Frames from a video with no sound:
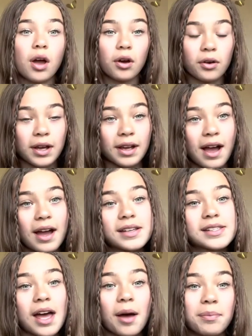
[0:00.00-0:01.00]
Okay
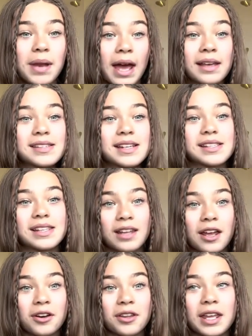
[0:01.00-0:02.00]
guys, up next is
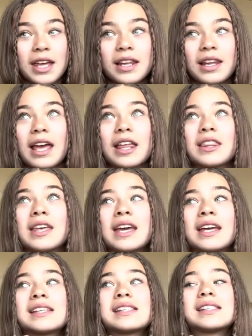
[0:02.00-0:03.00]
literally like the
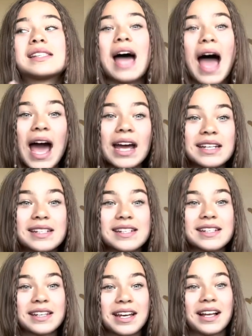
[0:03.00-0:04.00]

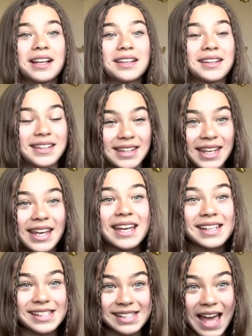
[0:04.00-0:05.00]
exact, the
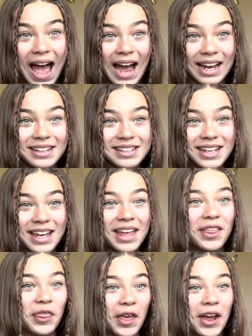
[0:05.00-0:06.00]
exact
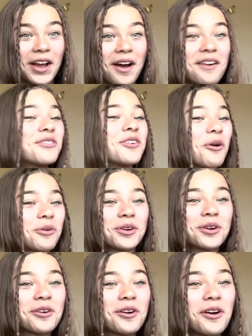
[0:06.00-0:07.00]
thing of
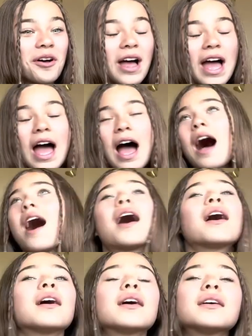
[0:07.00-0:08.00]
Coconut Girl.
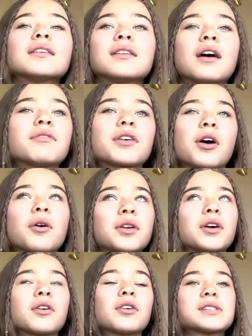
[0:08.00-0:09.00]
I love the
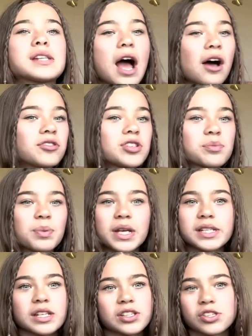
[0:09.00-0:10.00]
Coconut Girl style just
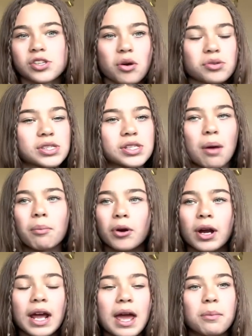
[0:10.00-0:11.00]
because it's so
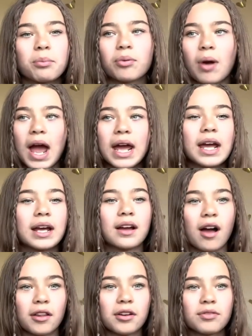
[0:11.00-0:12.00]
summery and bright and
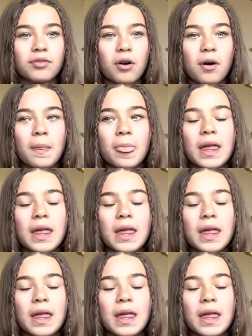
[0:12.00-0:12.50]
colorful,